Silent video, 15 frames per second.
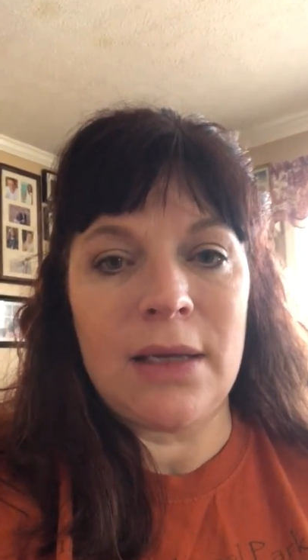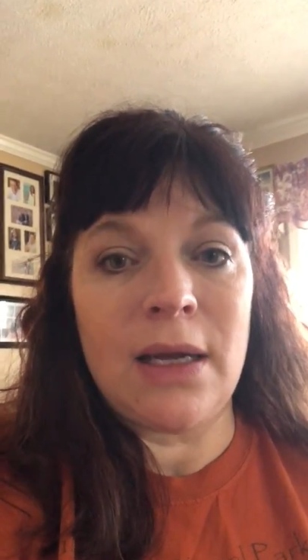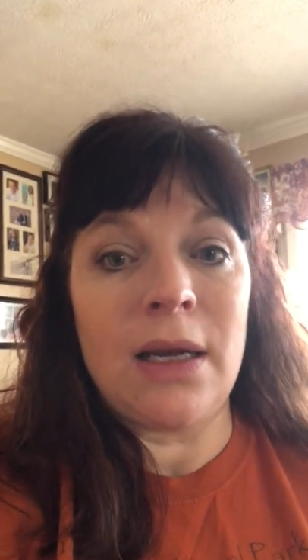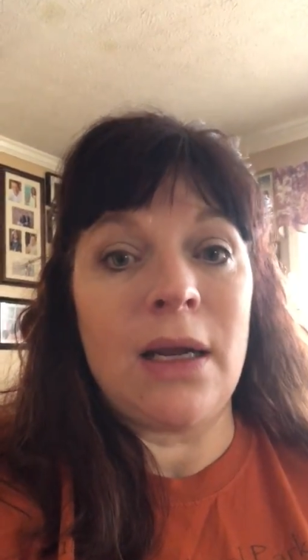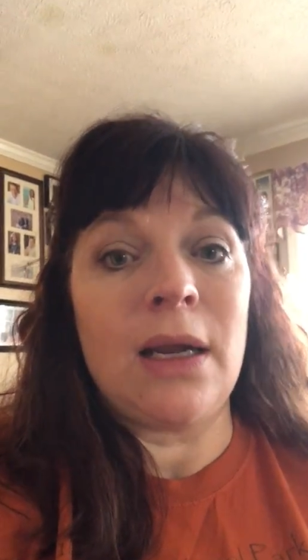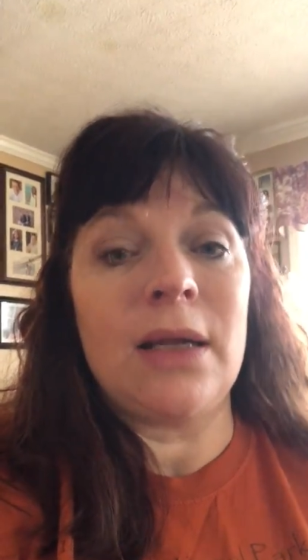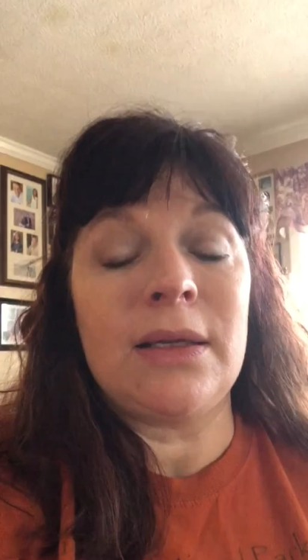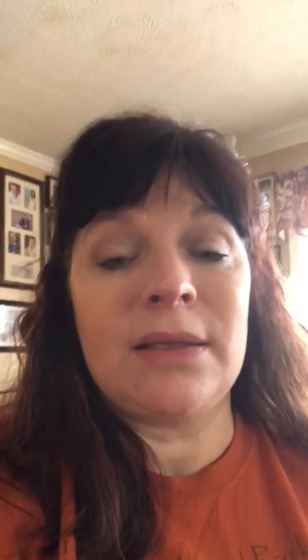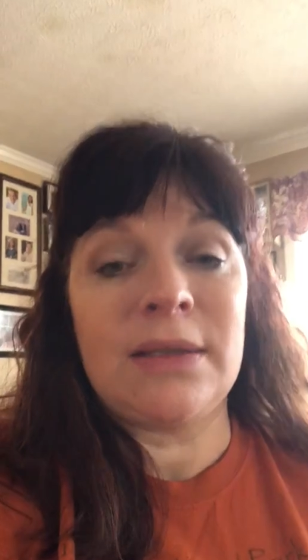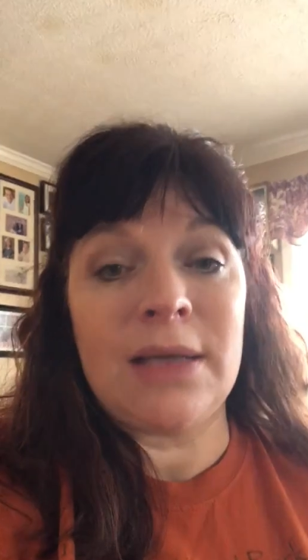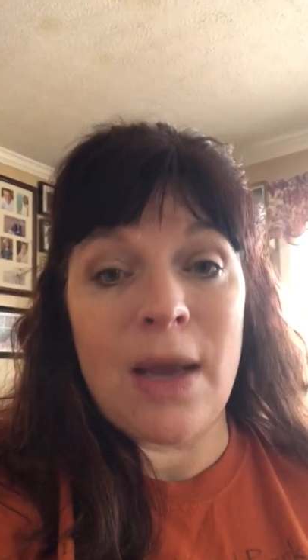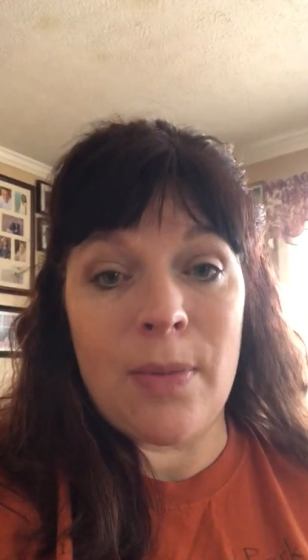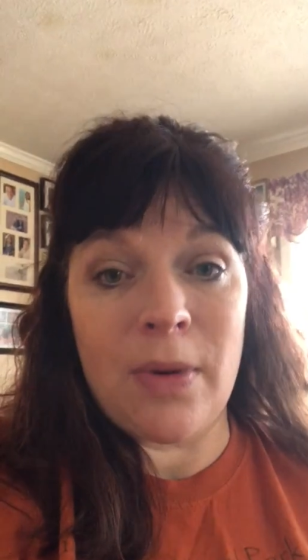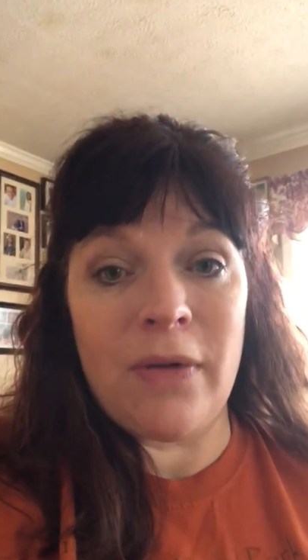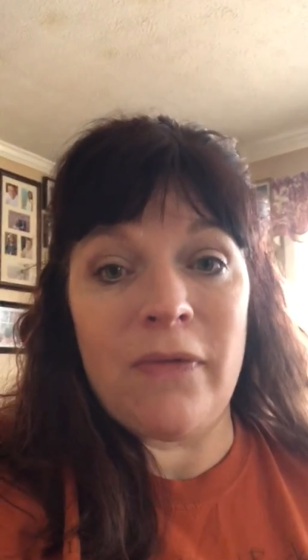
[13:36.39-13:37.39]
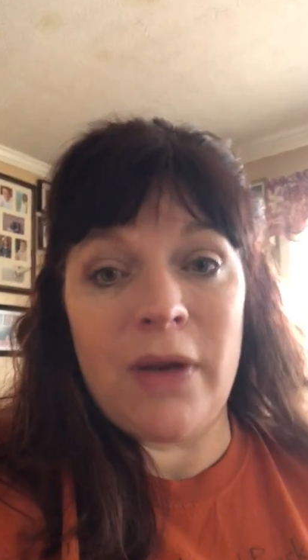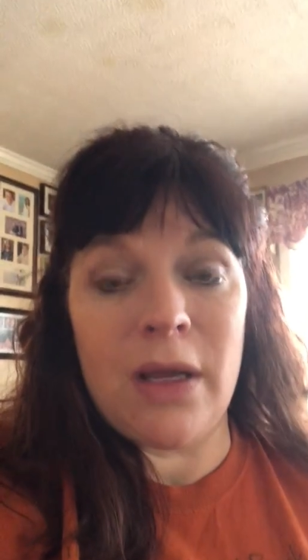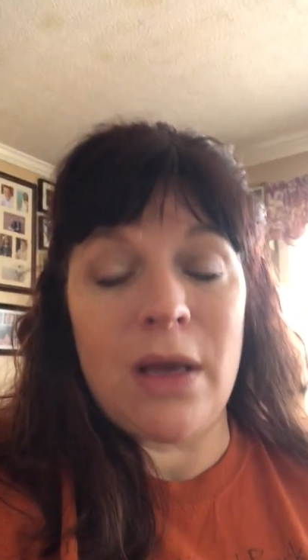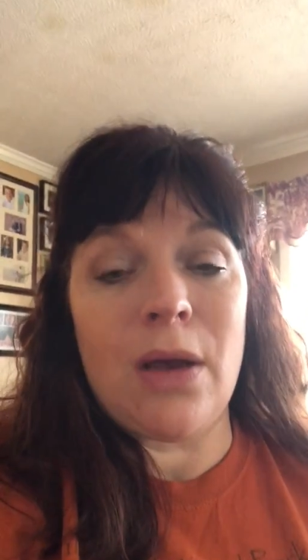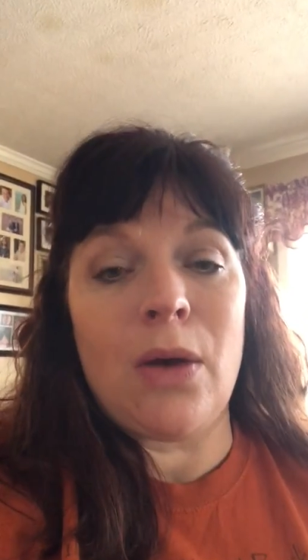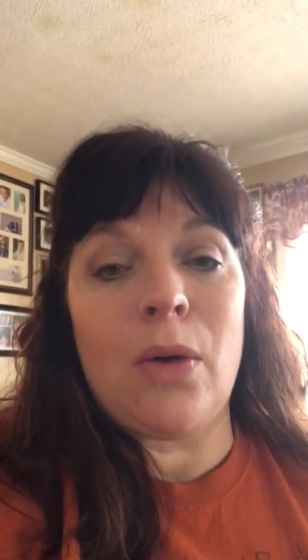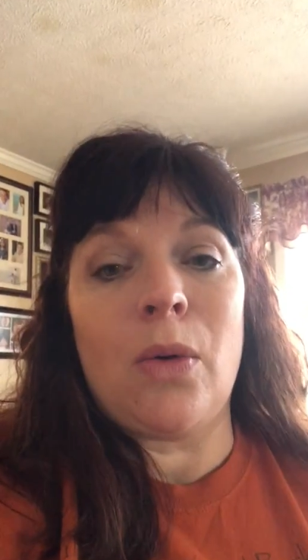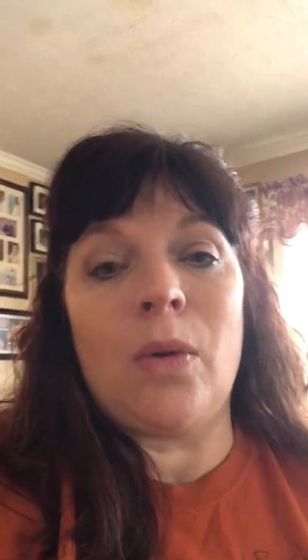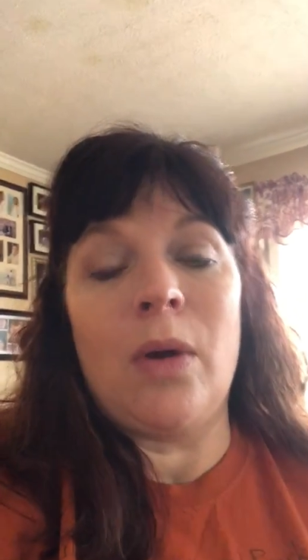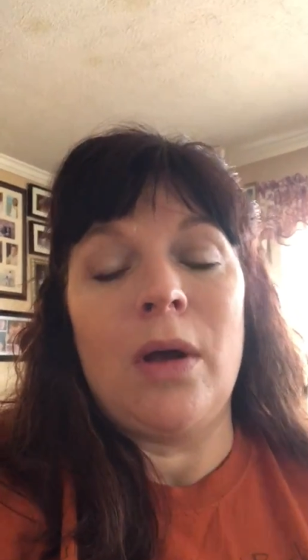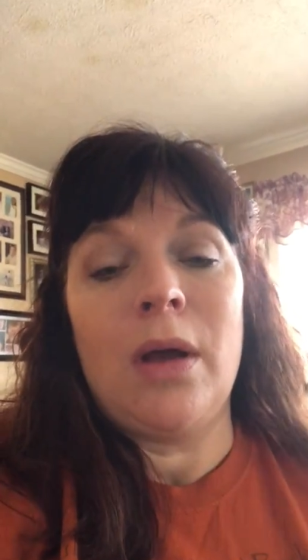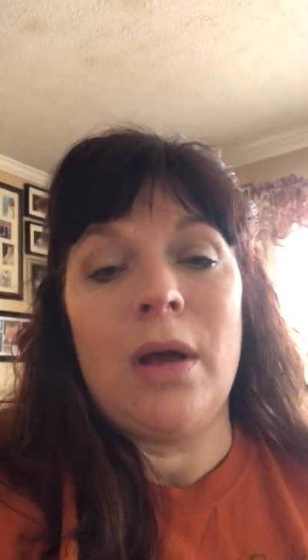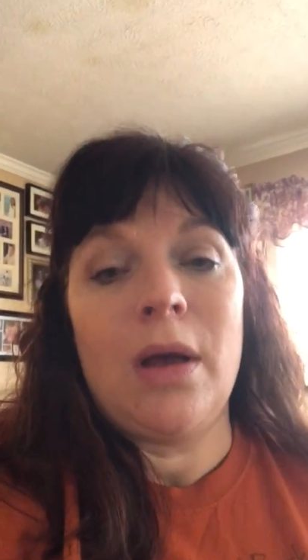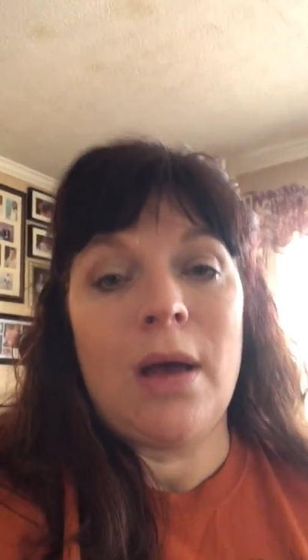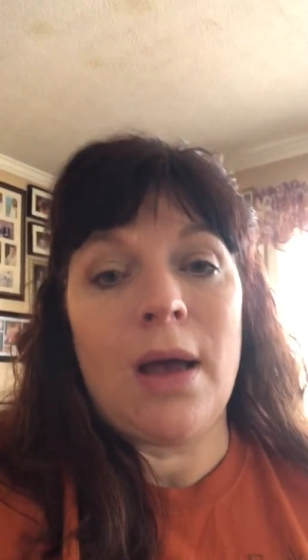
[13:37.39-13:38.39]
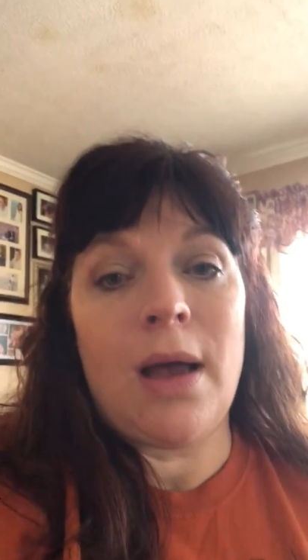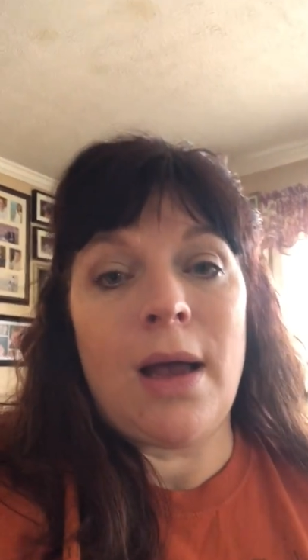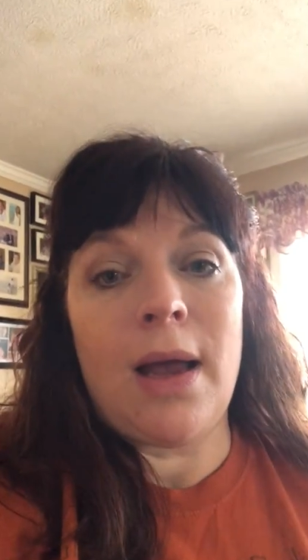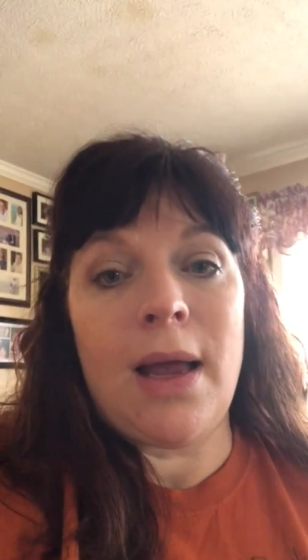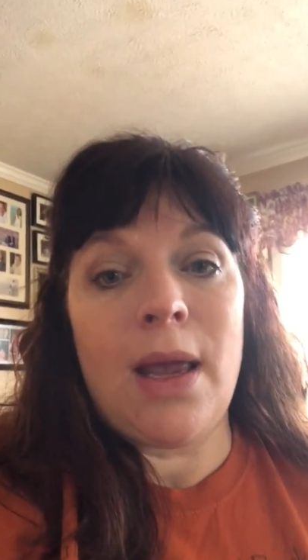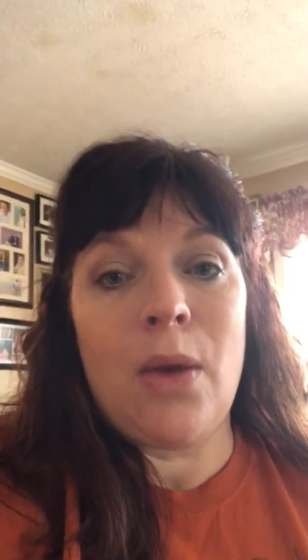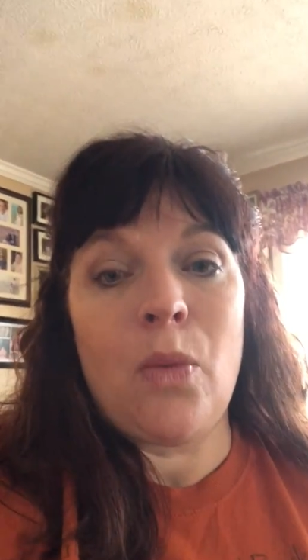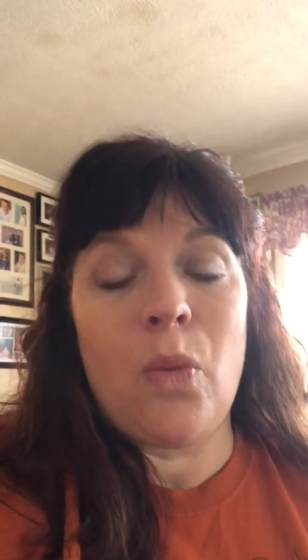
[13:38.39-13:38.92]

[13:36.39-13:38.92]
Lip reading: And in a separate video, I